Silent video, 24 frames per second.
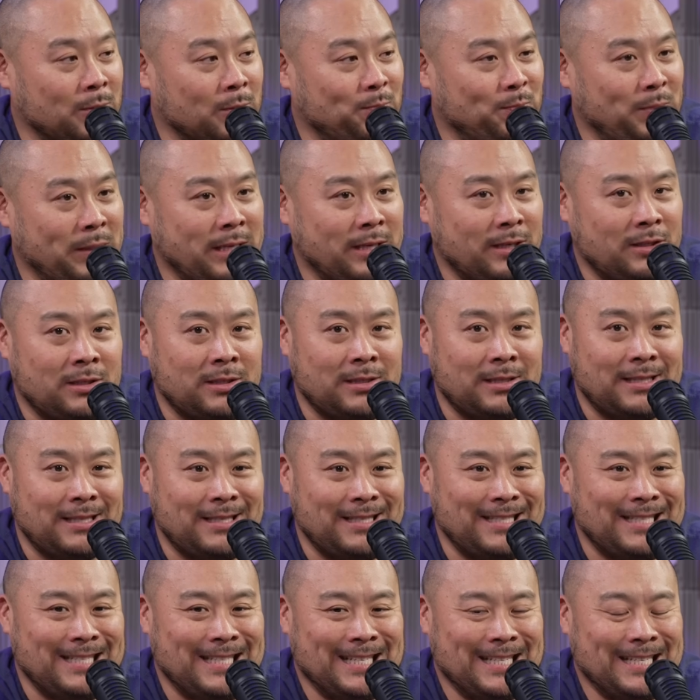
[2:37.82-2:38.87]
because
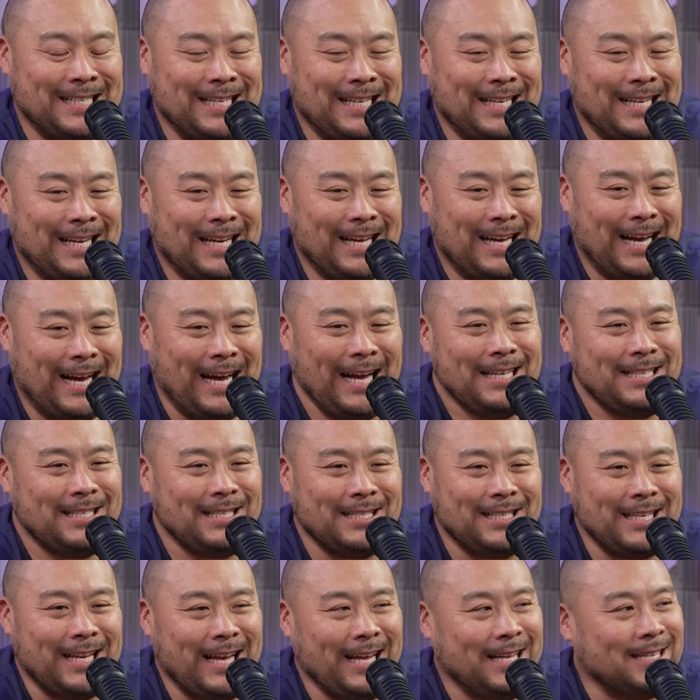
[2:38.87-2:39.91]
I
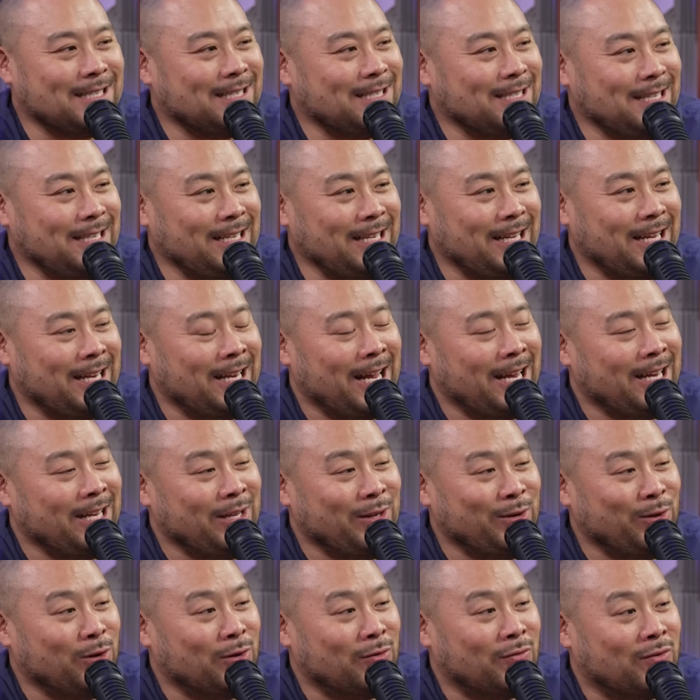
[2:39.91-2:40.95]
just can't see in any
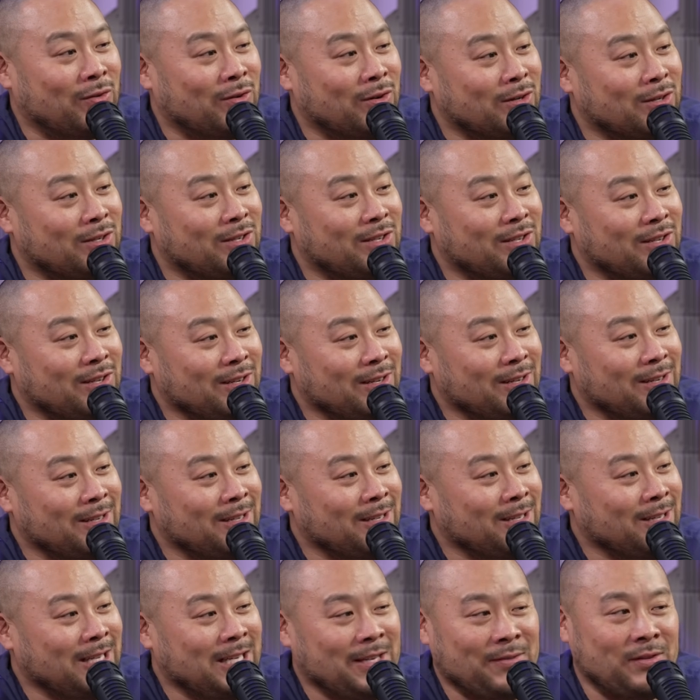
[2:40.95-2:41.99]
universe,
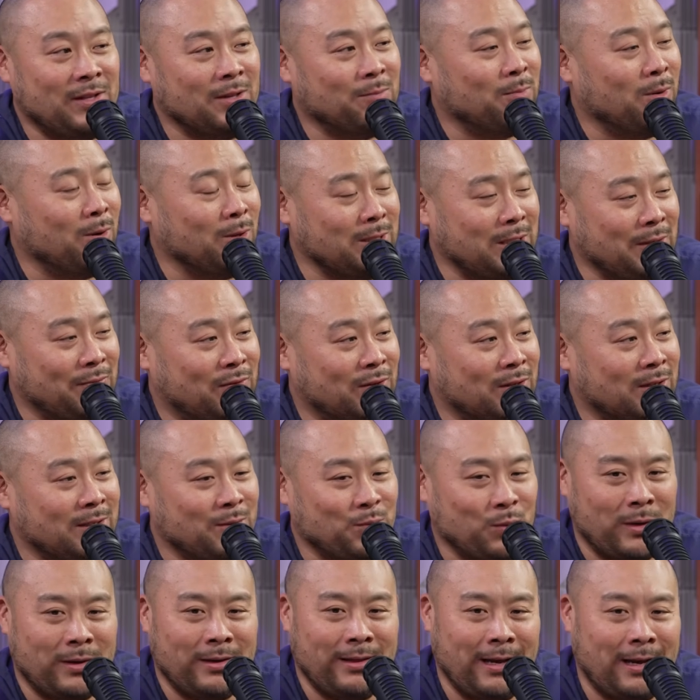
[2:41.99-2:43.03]
even the multiverse,
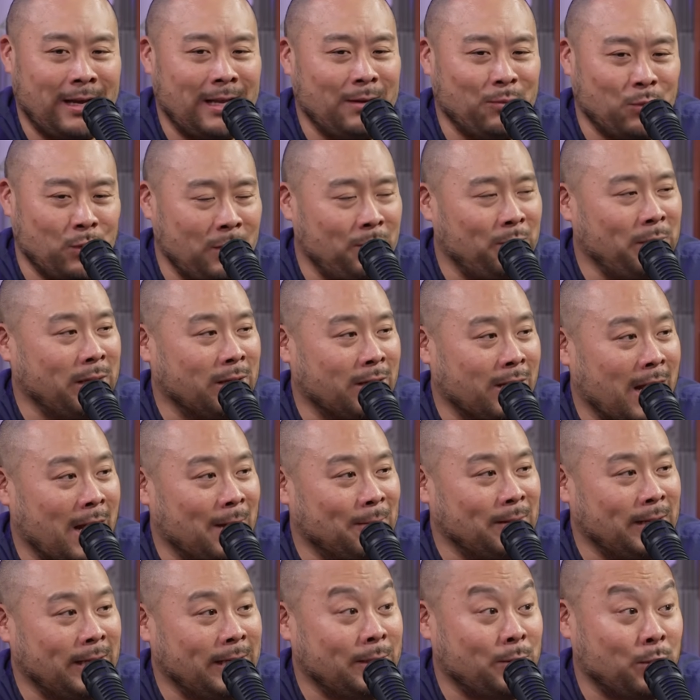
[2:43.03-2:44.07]
where that would be a
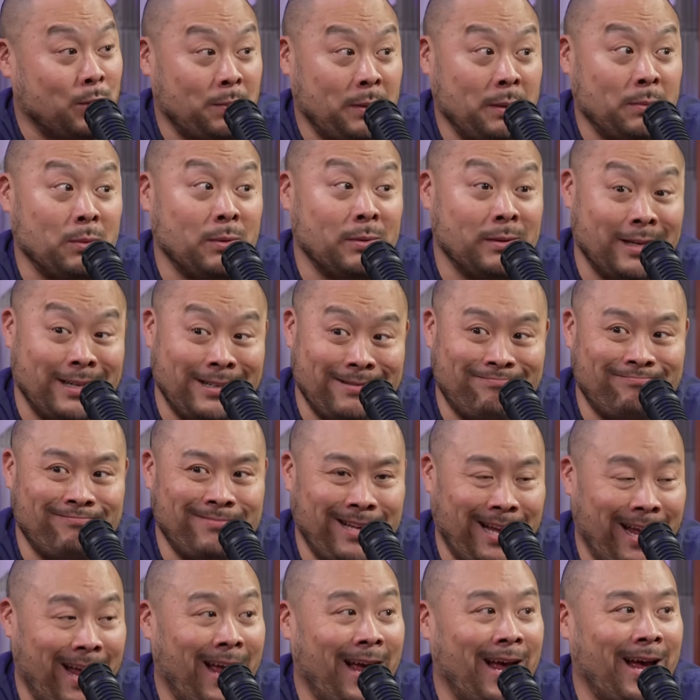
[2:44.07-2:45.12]
combination where people are like,
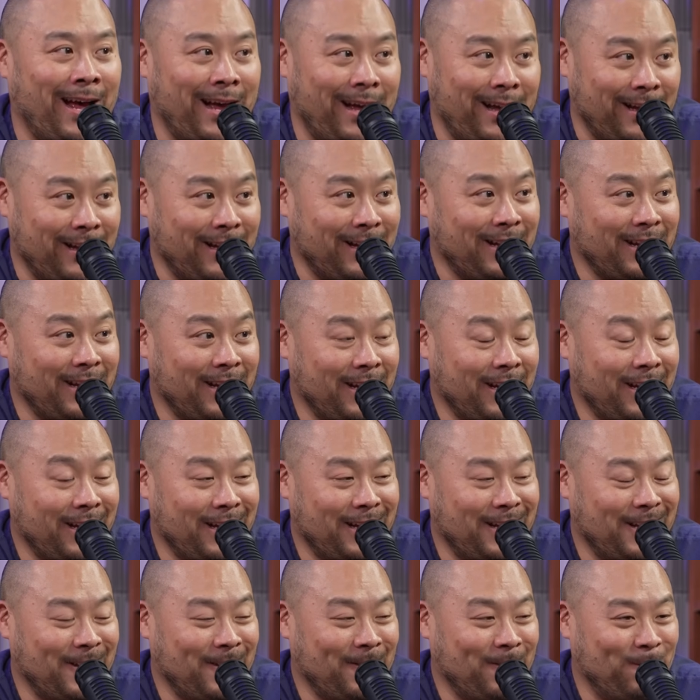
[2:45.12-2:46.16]
yeah.
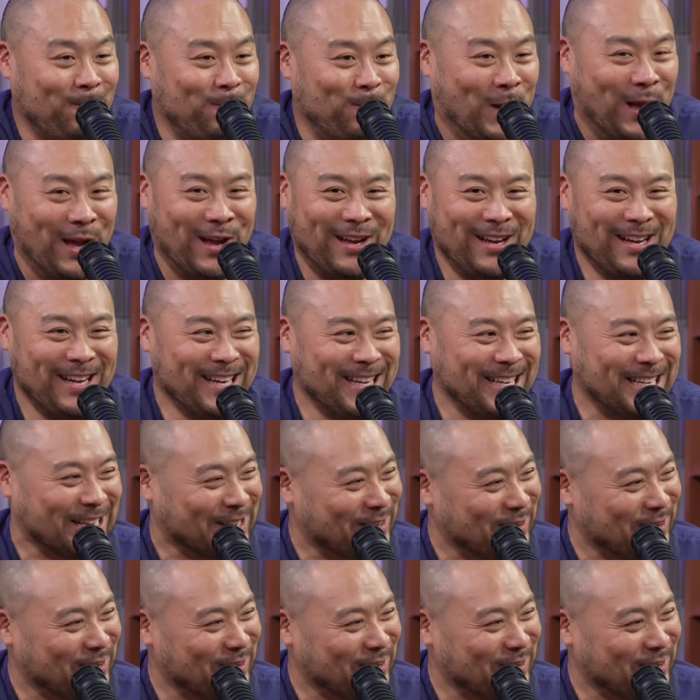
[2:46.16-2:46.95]
You know